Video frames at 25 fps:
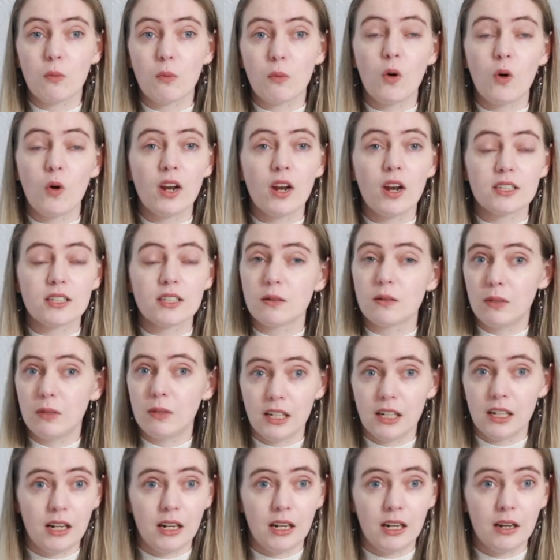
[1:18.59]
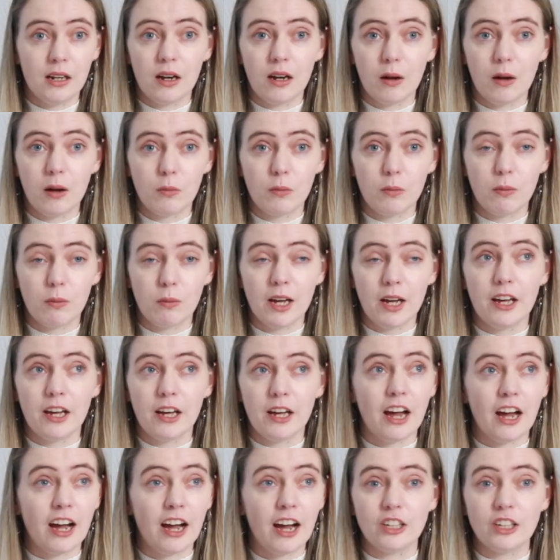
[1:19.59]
more or less completely unprepared.